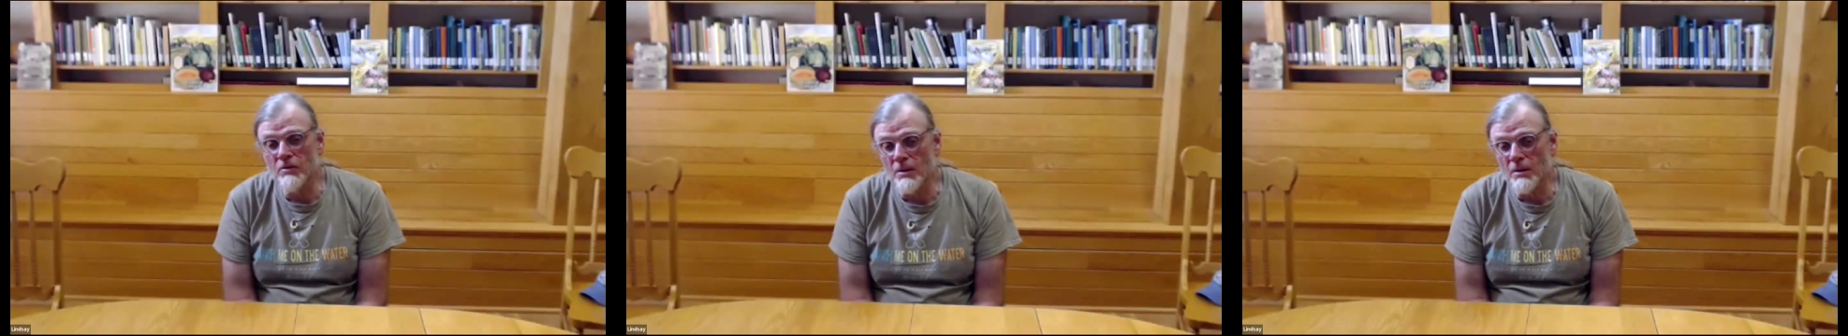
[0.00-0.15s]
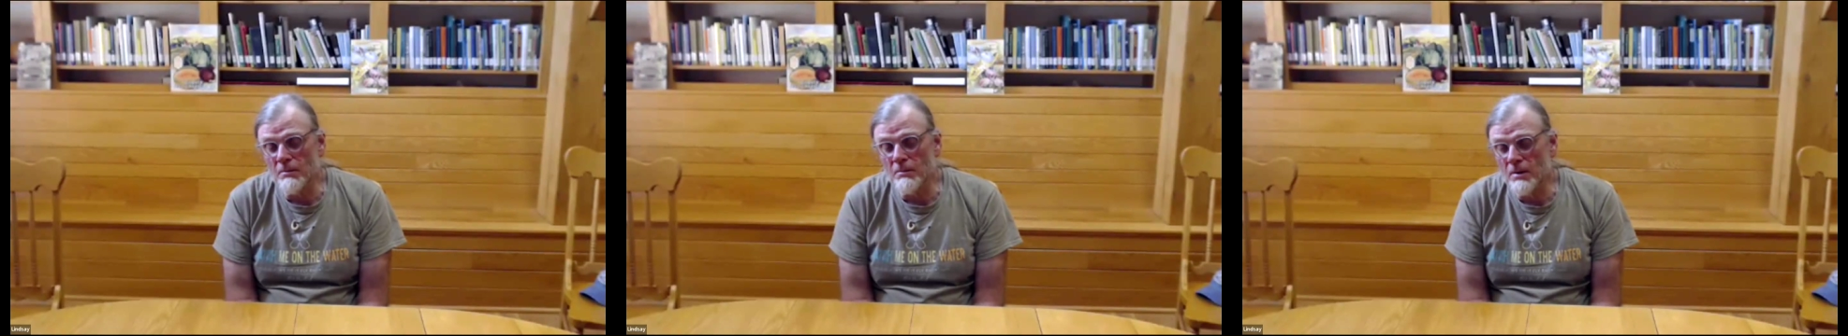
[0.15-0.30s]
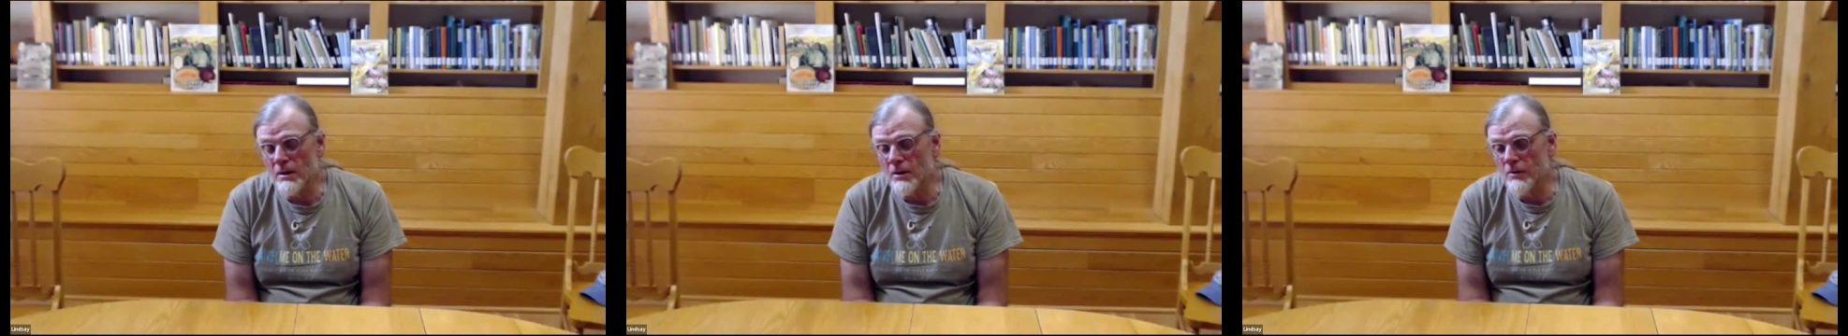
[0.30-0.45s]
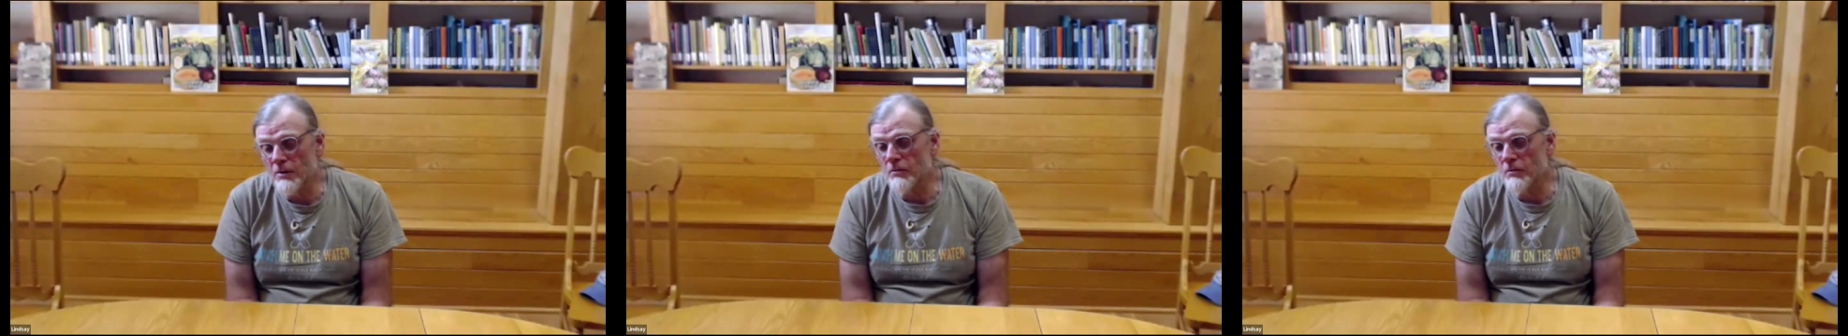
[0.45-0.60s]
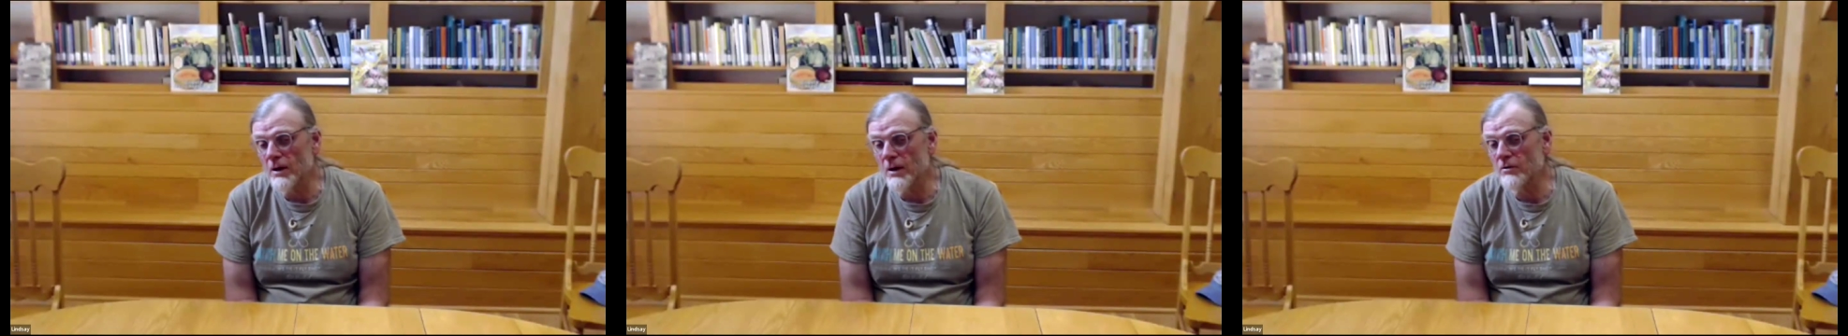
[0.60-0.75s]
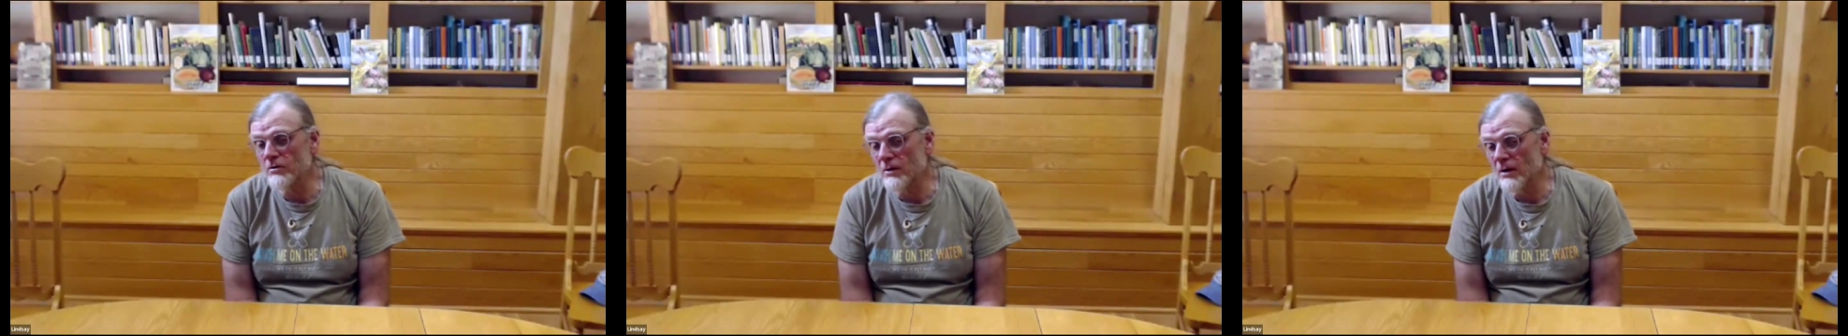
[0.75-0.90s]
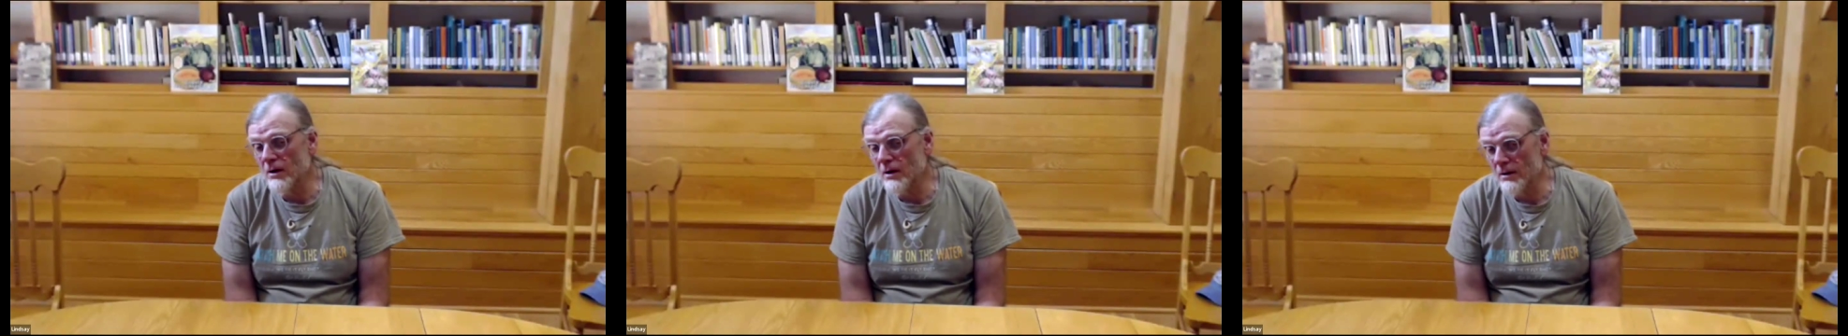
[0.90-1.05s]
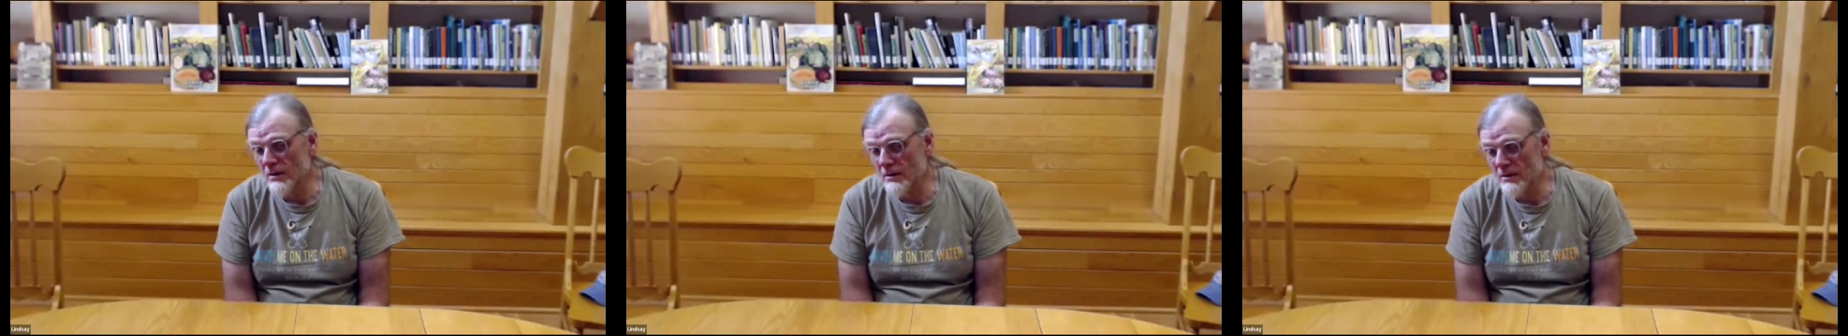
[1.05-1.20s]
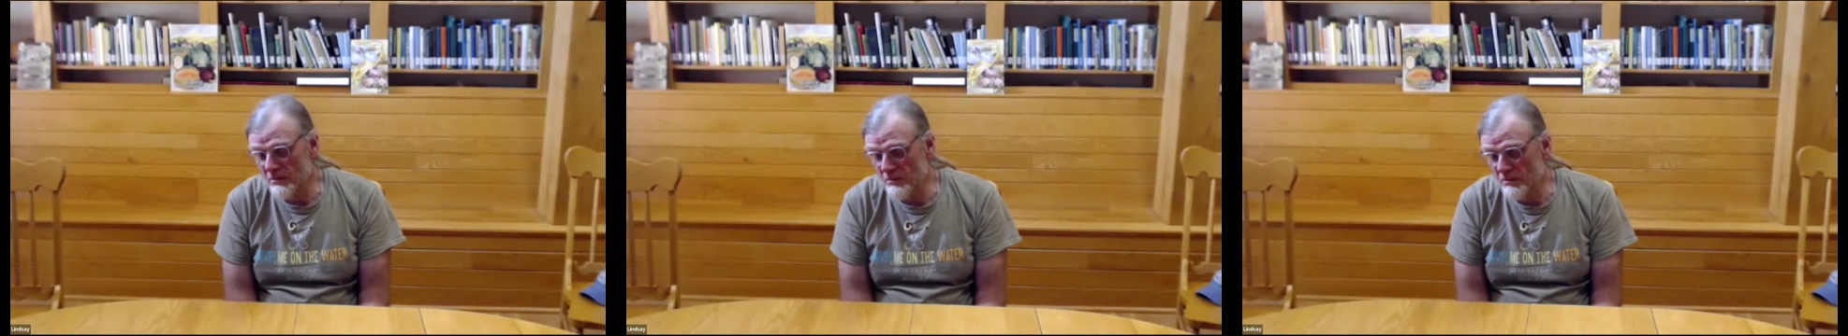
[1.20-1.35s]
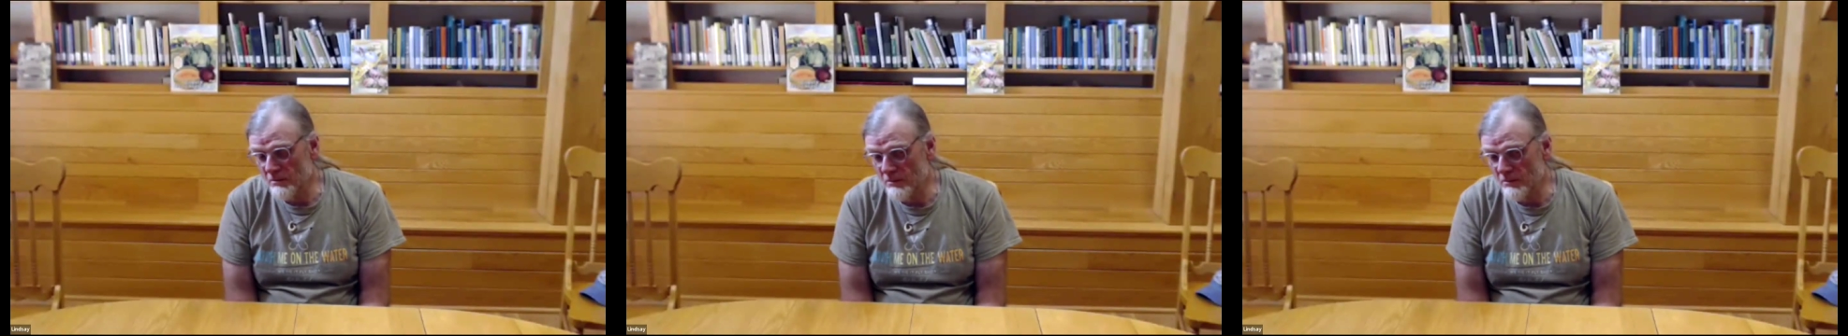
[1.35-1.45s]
them, but if they start